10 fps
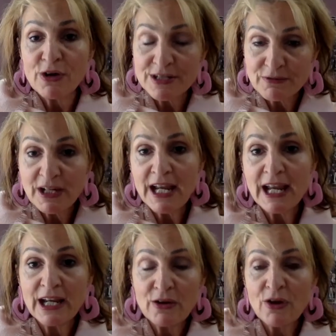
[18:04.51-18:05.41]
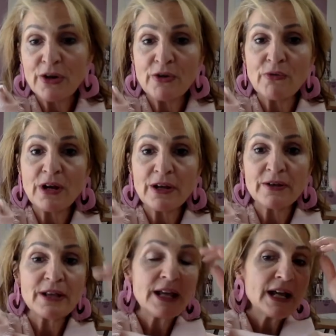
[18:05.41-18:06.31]
It's really hanging on a
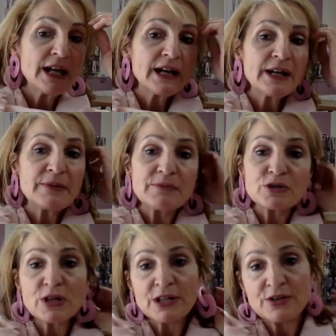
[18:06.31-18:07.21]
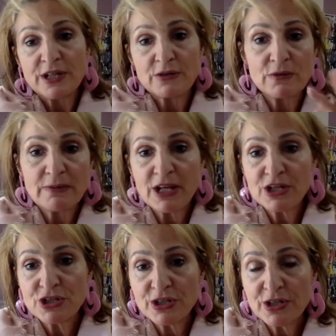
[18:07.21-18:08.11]
rail. Try and get all
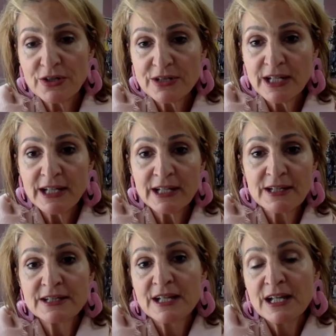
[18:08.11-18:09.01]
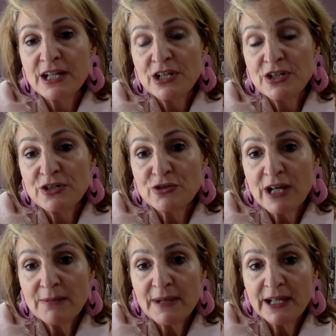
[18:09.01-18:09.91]
matching coat hangers. Try
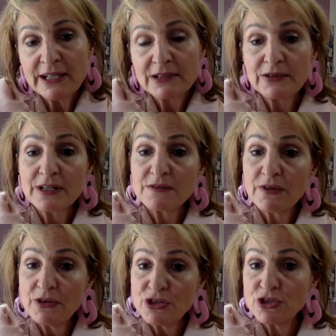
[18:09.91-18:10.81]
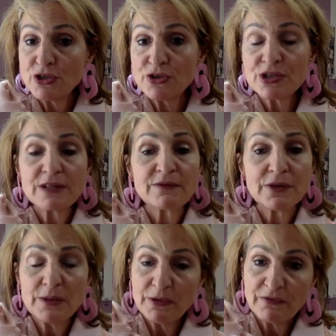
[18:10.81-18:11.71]
and make it look as very zhuzh and
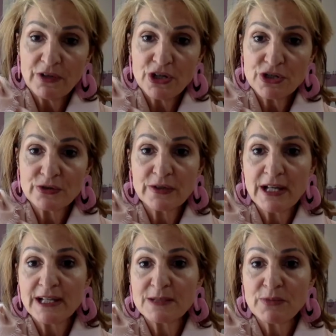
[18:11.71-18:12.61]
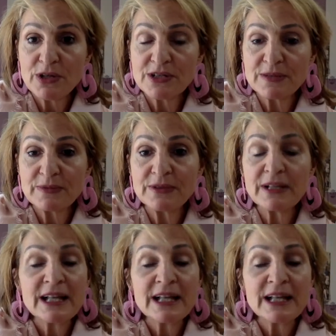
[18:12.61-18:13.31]
very professional as possible.